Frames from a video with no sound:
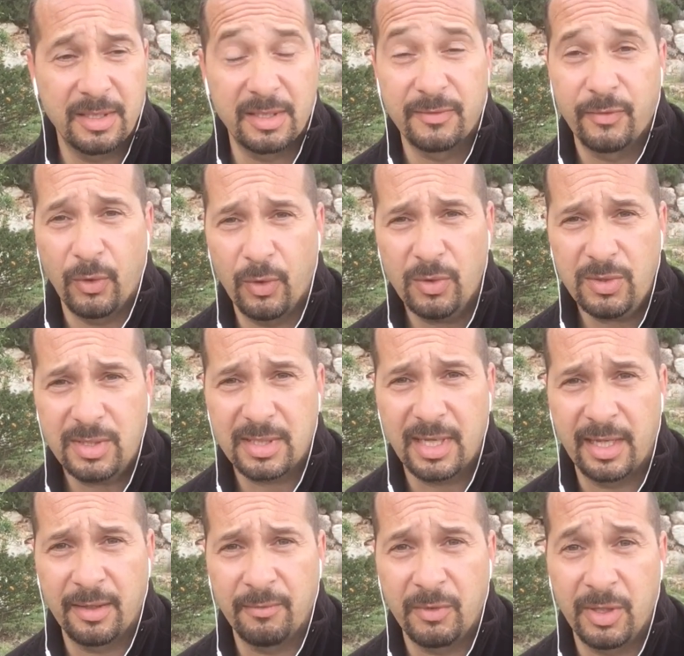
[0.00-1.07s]
false,
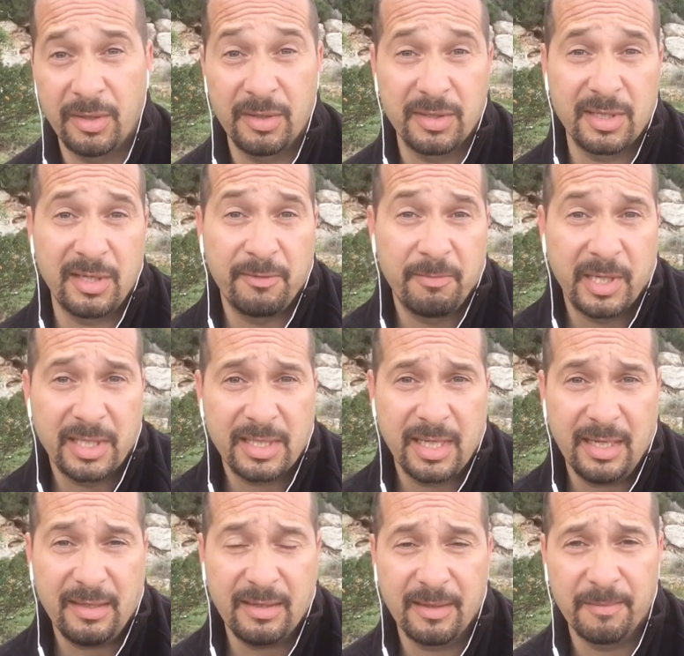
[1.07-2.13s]
and we are deceived by
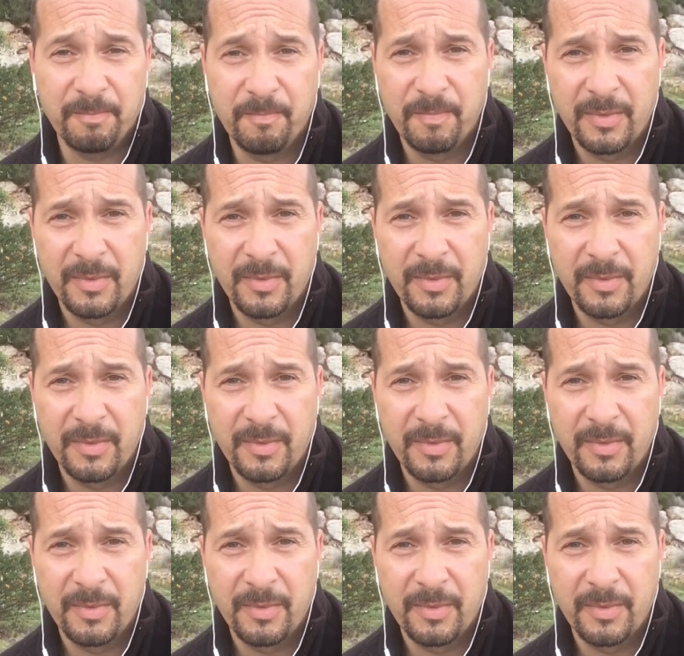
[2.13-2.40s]
Satan.